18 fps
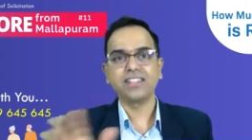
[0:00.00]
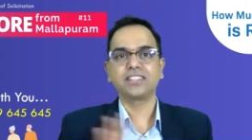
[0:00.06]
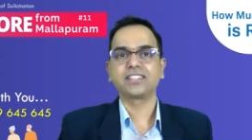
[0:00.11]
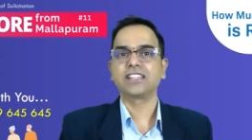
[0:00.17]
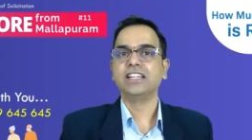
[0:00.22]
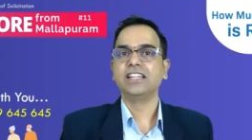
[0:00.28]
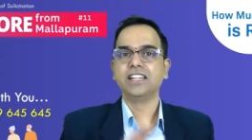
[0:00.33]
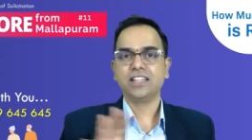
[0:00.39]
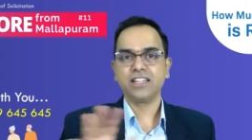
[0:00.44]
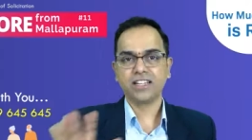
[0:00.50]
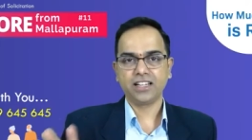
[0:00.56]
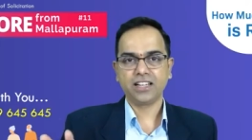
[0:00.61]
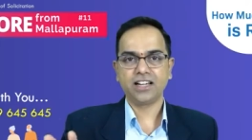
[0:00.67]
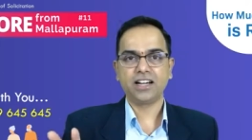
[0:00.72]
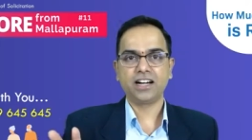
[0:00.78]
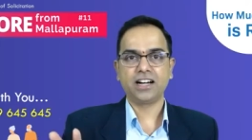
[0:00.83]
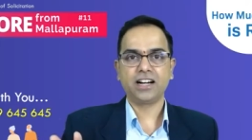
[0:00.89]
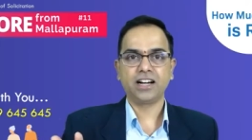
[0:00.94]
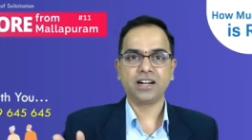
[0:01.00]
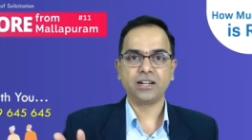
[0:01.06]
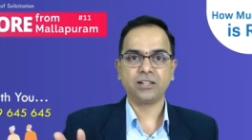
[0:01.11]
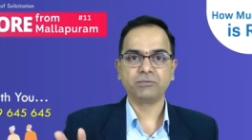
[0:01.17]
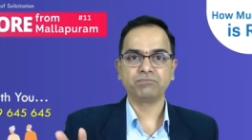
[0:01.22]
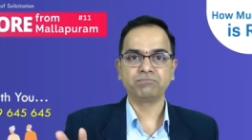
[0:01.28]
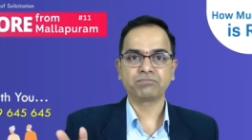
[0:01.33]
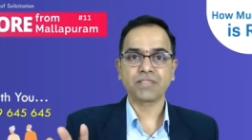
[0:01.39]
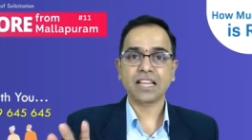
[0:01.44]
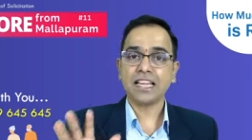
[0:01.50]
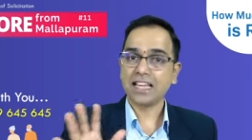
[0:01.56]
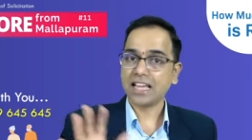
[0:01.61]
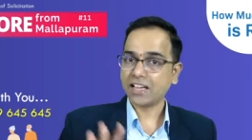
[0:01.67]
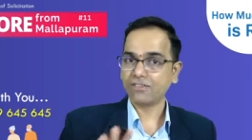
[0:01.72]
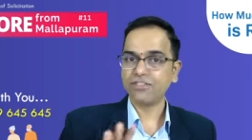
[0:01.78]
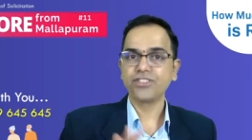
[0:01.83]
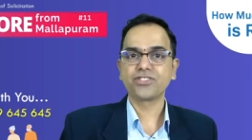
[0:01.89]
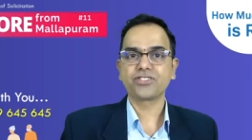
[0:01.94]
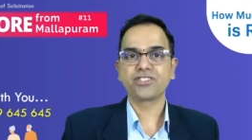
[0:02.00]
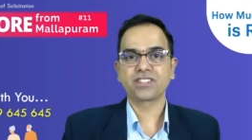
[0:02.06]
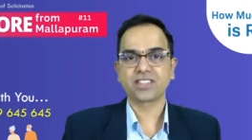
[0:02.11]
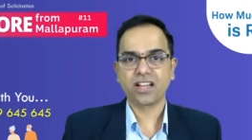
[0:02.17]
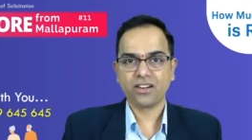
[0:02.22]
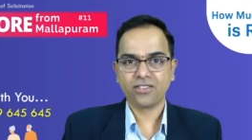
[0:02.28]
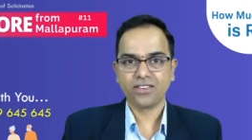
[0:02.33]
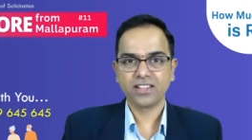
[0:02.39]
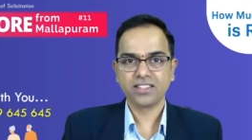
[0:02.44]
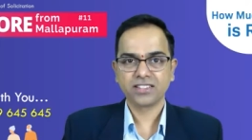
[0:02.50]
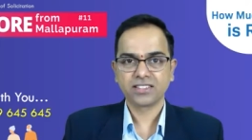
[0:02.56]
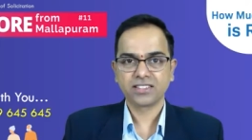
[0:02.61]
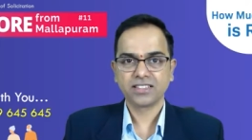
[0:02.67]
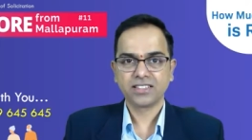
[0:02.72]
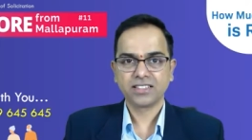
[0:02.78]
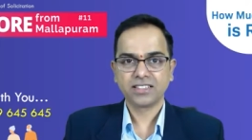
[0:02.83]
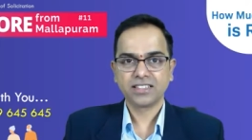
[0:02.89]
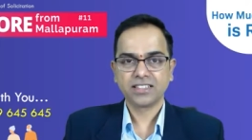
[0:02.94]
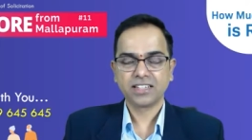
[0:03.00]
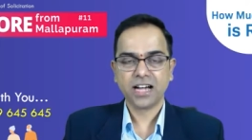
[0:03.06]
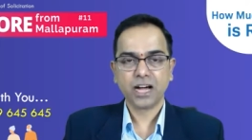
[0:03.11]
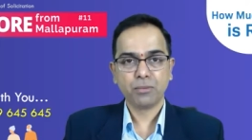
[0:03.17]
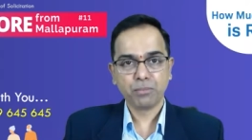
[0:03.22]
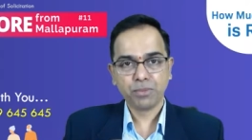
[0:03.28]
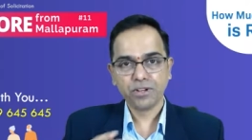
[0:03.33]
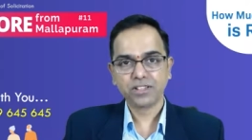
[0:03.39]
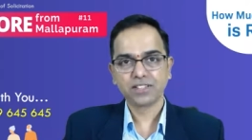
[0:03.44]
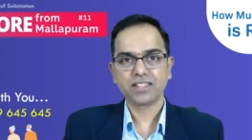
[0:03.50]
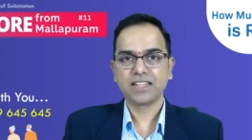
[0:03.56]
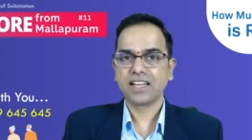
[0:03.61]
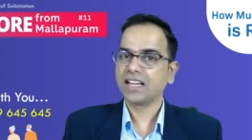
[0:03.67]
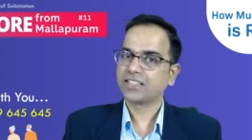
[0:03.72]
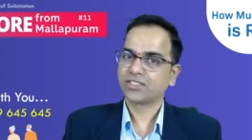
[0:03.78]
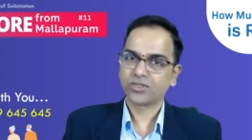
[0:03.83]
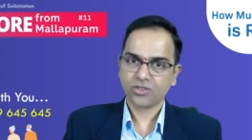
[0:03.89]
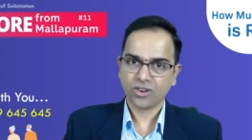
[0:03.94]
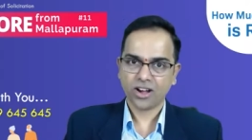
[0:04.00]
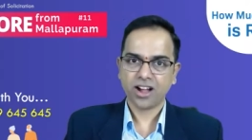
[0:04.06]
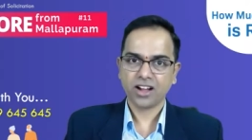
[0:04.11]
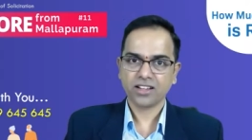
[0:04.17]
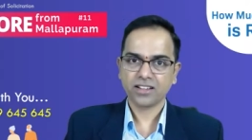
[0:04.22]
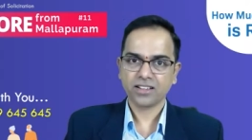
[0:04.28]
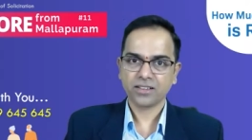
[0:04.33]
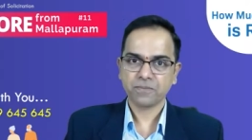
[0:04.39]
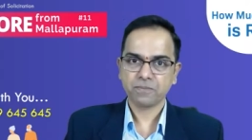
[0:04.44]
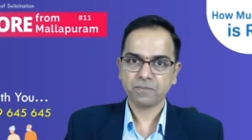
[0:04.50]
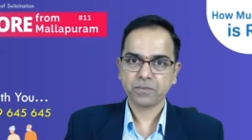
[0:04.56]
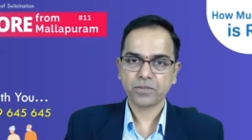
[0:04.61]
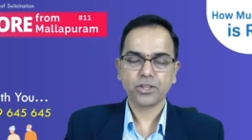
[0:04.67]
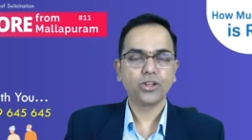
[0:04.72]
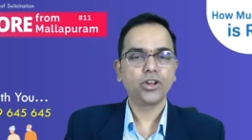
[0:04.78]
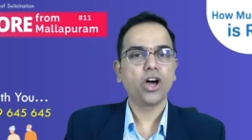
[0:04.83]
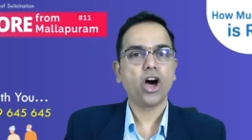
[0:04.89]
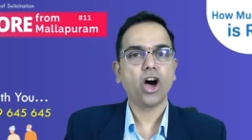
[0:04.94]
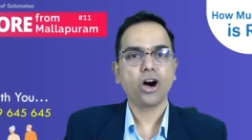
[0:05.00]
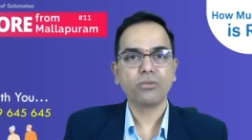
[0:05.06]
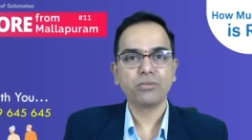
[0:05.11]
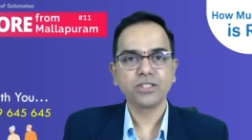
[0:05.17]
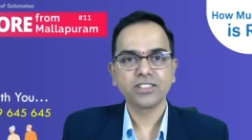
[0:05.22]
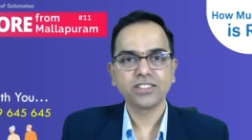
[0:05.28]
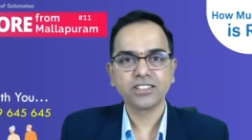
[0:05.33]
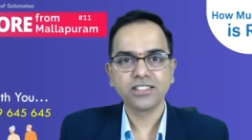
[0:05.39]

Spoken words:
life insurance coverage a person has got, you know how much it is?